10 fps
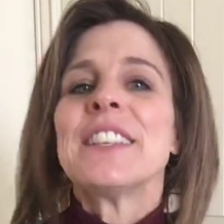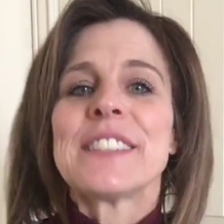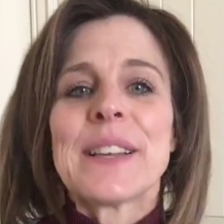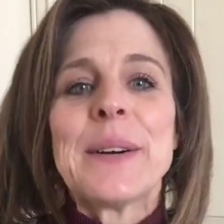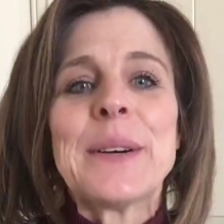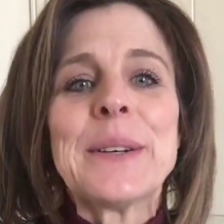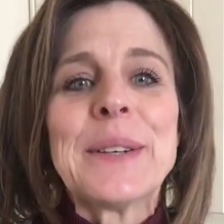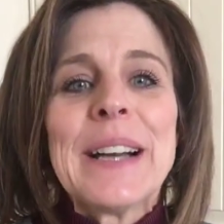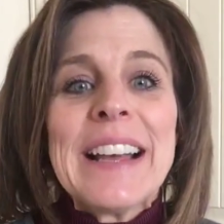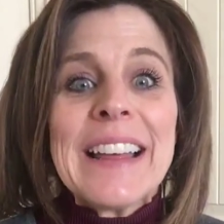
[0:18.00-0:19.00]

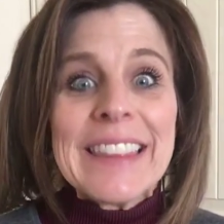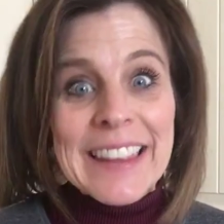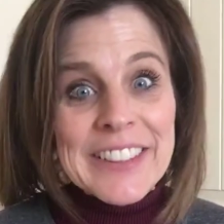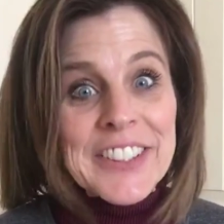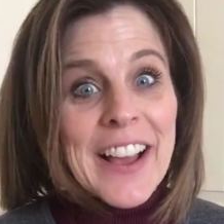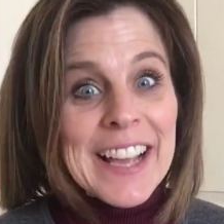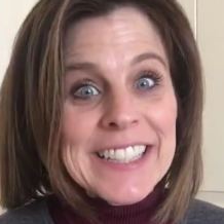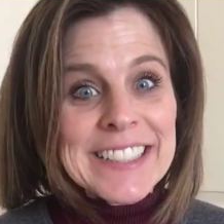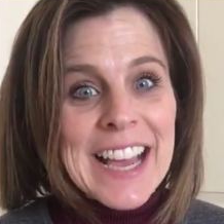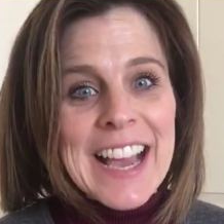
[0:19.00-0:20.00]
So the other
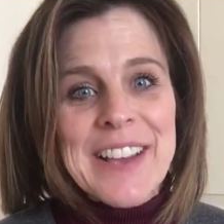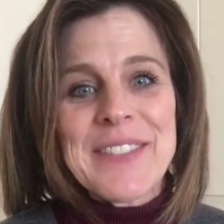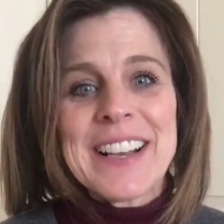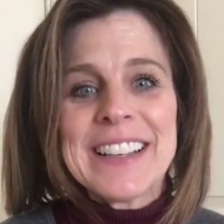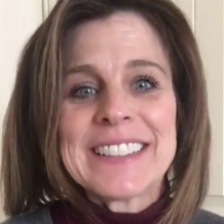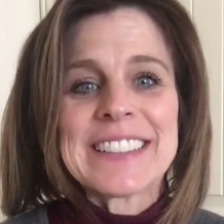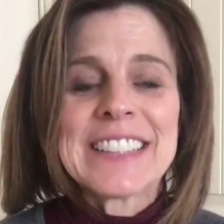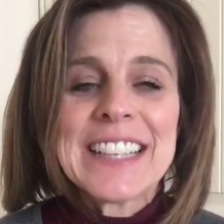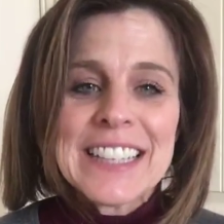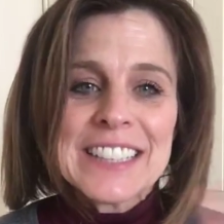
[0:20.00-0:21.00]
night I was
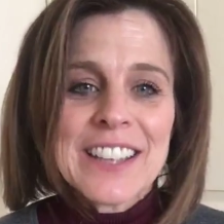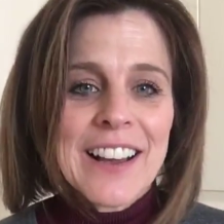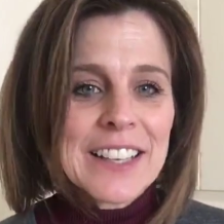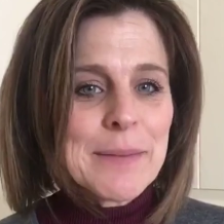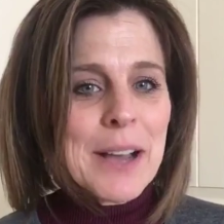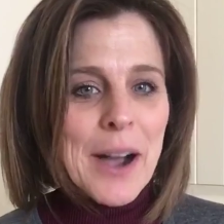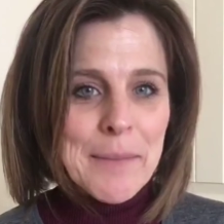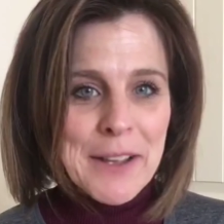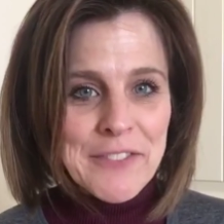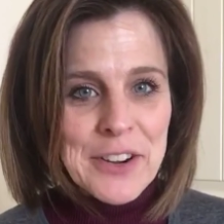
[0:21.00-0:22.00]
looking at a document on
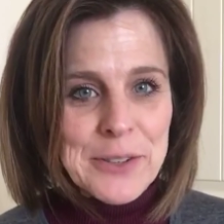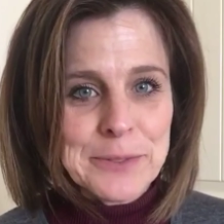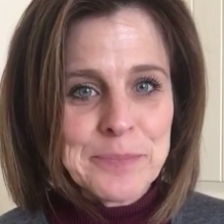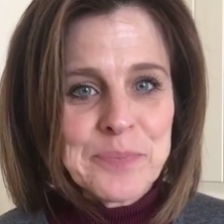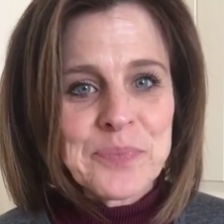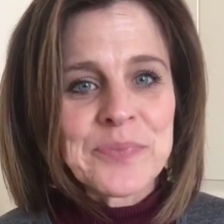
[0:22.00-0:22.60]
my phone.